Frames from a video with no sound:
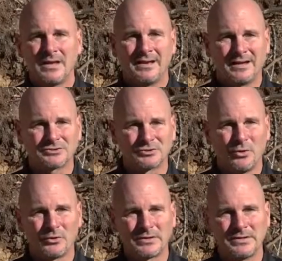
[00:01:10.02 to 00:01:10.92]
Now,
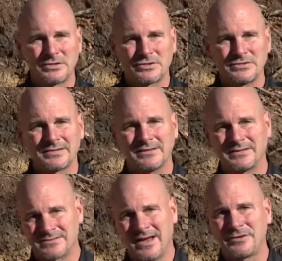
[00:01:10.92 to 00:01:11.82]
soil conditions and
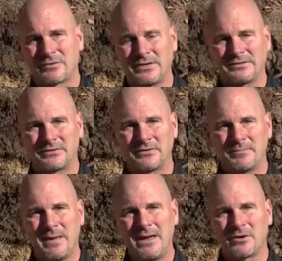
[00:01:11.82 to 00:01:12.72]
design criteria
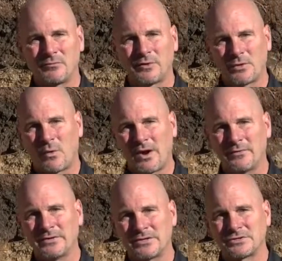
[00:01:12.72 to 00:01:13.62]
may
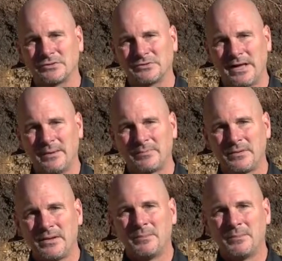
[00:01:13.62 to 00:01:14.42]
require additional depth,